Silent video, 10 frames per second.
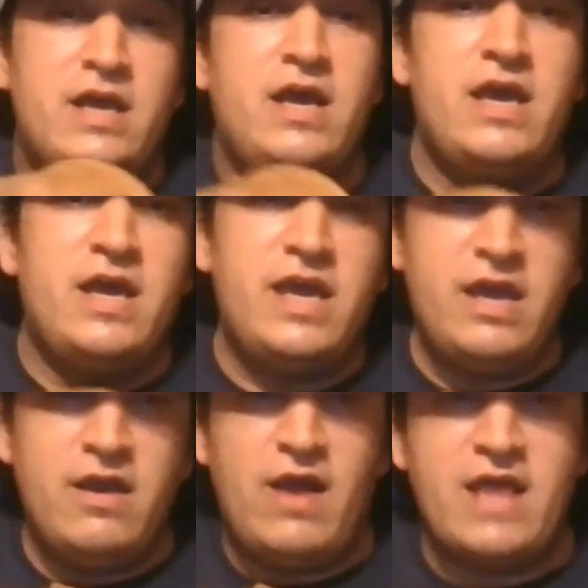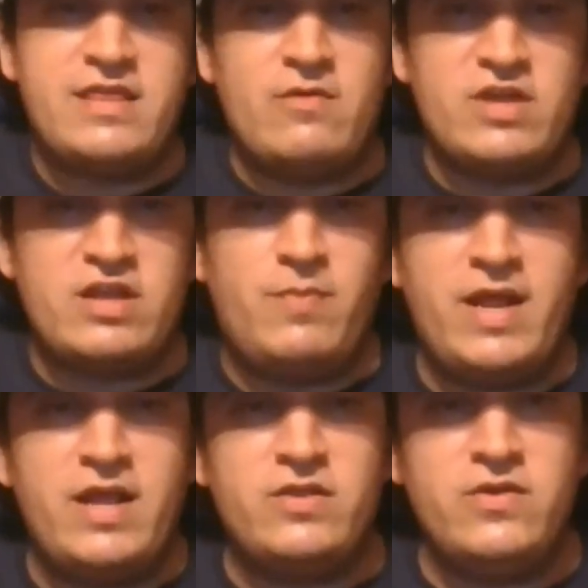here, as I was
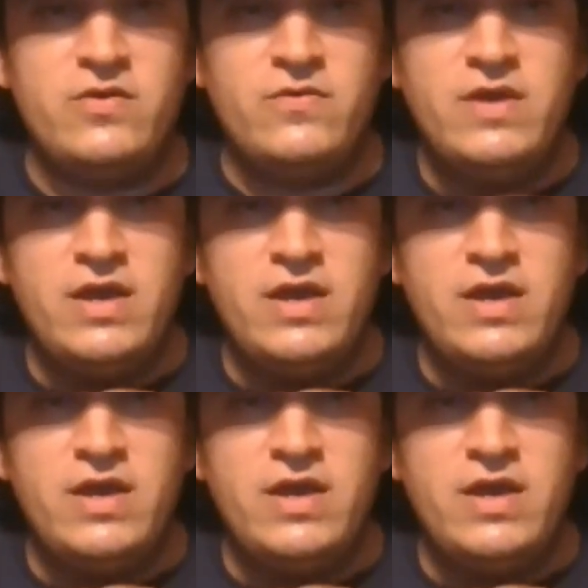explaining to you.